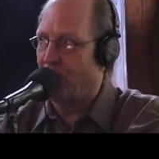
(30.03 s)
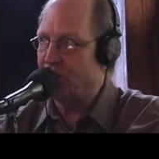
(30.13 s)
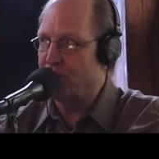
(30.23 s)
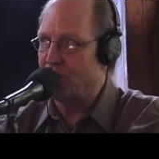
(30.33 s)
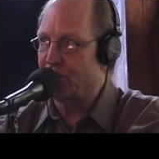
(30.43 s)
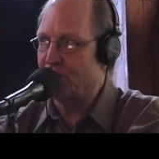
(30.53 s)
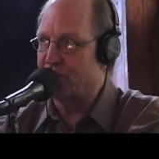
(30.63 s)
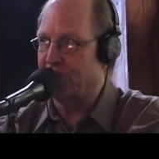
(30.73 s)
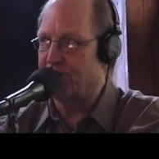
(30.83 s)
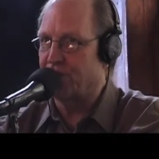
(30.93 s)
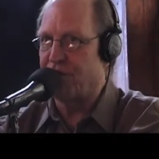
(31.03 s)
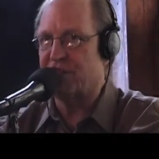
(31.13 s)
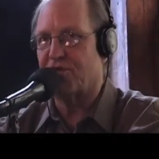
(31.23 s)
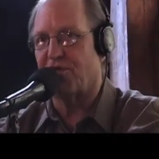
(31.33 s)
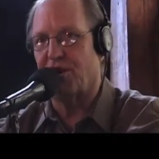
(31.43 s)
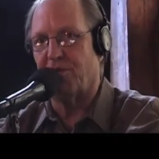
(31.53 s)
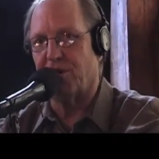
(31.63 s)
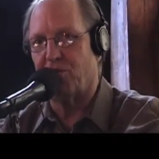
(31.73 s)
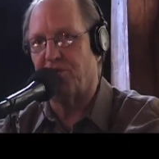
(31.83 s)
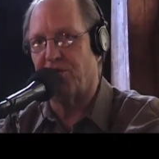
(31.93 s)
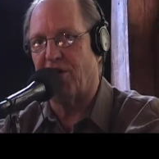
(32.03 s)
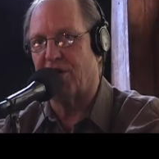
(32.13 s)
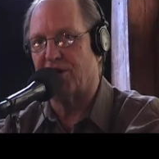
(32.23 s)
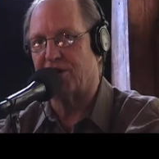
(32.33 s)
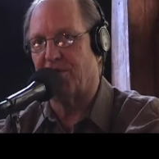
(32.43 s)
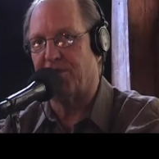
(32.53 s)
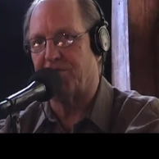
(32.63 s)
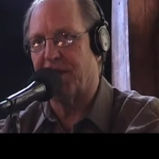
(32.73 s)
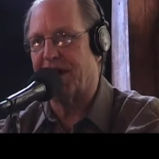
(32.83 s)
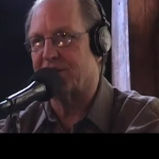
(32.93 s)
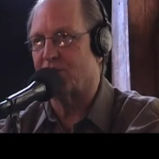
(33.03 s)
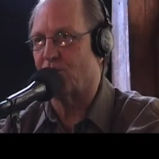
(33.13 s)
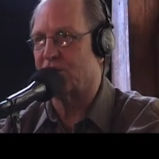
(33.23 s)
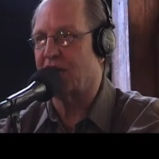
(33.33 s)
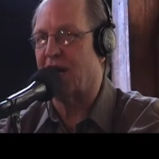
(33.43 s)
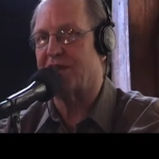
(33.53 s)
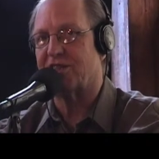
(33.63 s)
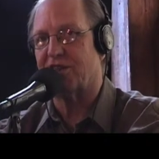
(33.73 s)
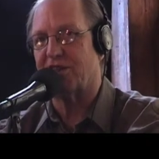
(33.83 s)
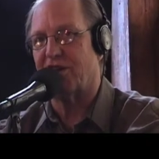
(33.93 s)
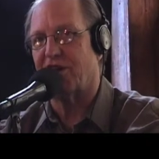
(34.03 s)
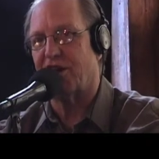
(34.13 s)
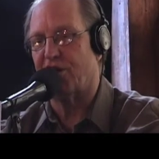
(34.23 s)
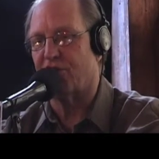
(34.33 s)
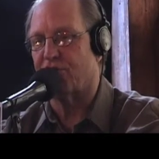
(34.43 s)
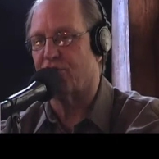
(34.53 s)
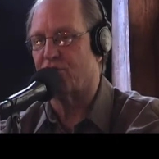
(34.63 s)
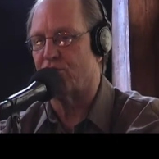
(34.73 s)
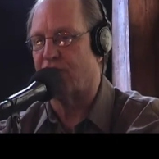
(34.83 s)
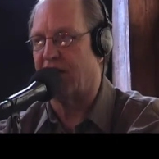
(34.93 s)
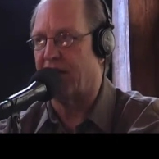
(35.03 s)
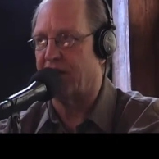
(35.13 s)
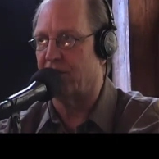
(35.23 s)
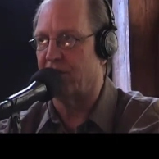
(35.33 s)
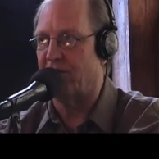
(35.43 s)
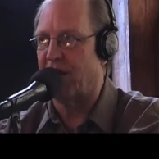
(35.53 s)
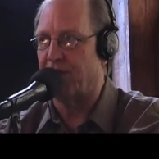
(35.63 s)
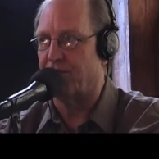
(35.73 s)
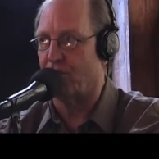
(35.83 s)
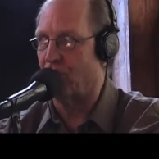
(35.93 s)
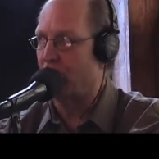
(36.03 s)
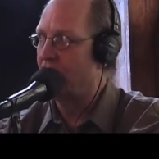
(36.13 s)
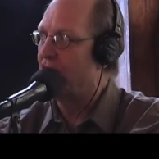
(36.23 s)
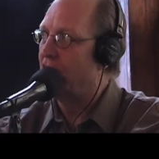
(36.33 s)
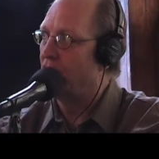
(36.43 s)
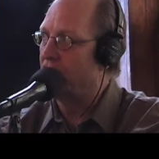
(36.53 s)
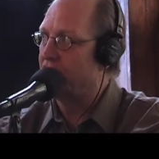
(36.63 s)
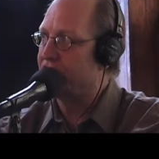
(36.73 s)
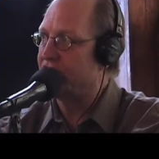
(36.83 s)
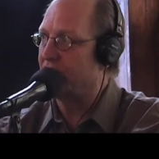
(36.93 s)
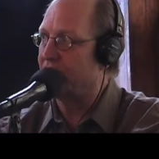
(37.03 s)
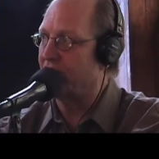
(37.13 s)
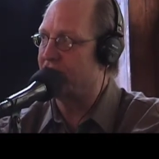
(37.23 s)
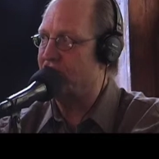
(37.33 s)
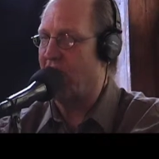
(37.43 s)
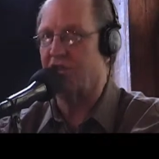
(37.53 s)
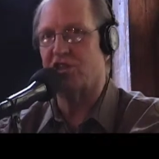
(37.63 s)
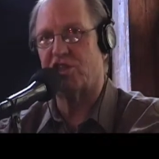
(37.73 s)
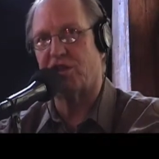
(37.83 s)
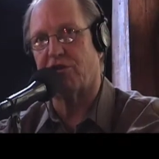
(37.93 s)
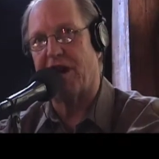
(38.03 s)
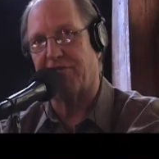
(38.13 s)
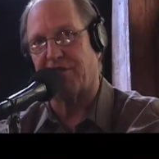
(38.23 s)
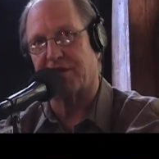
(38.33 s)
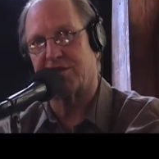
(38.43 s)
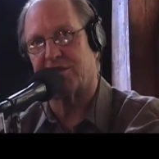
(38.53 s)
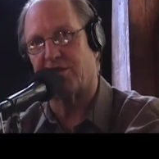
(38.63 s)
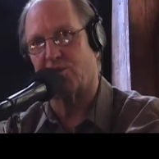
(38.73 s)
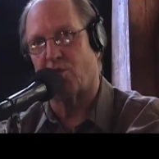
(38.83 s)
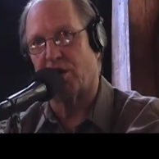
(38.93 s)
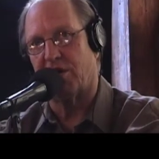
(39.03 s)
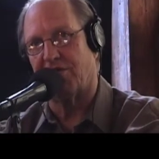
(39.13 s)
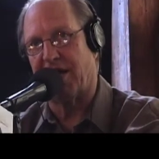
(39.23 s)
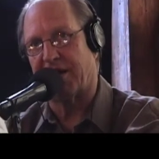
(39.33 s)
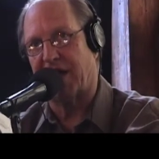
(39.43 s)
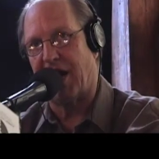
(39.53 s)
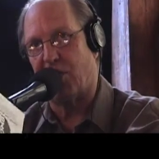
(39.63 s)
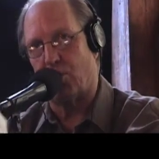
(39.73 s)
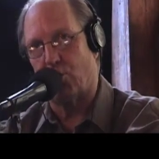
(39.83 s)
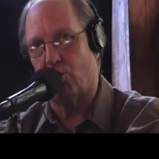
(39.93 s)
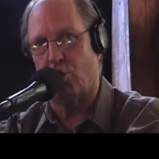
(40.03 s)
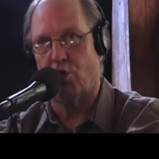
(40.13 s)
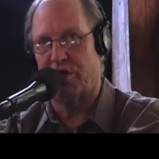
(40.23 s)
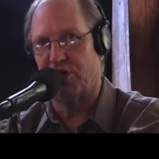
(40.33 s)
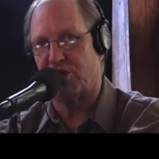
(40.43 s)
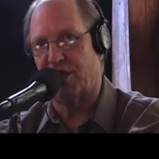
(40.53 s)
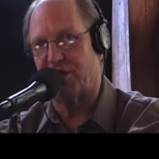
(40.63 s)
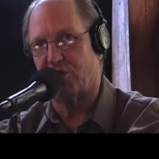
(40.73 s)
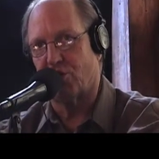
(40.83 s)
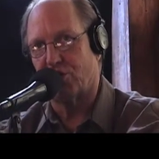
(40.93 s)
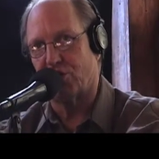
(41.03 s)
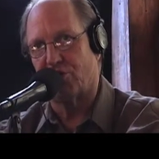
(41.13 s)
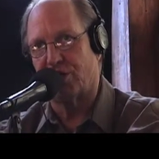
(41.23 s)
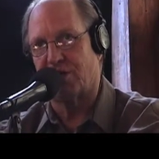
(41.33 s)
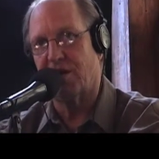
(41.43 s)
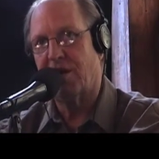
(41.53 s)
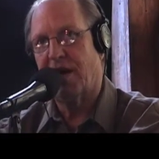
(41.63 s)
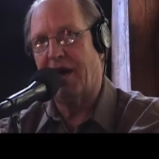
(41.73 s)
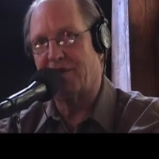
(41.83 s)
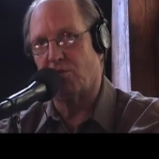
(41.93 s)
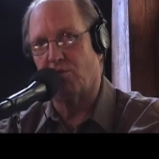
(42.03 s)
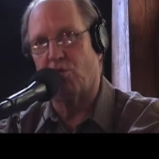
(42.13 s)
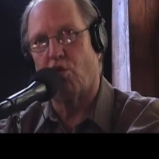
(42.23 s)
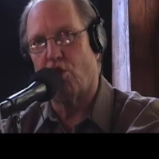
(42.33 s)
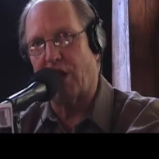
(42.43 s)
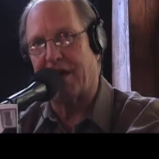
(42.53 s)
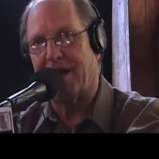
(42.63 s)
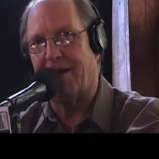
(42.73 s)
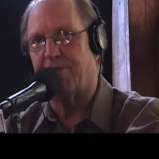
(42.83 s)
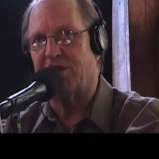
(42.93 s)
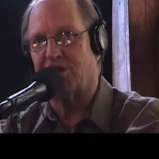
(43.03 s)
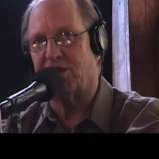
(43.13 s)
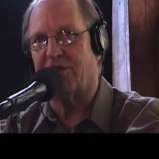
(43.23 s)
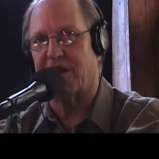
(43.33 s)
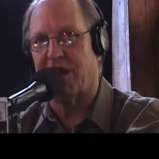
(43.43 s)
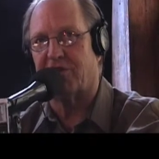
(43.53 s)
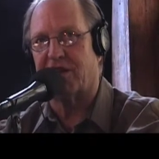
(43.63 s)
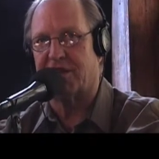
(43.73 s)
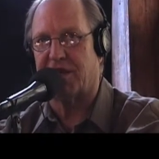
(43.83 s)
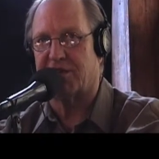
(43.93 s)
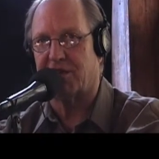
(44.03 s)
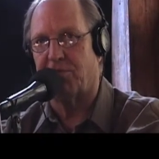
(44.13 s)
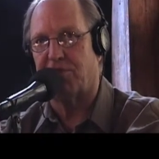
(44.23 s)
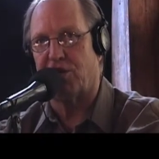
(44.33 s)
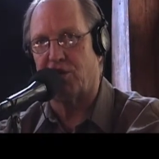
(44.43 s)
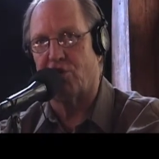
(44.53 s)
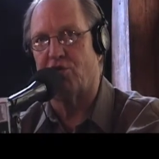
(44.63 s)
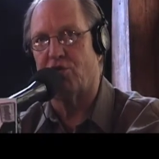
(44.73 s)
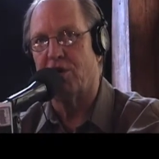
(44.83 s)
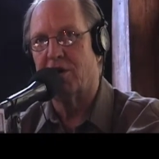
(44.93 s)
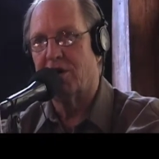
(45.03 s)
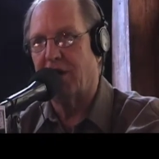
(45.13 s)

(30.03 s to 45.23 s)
posters and prints from a group of artists up in Madison, Wisconsin, and they're here through the end of April with some challenging graphics. There's one of that guy Yu who initiated torture that has a word I can't mention on the air that says something Yu,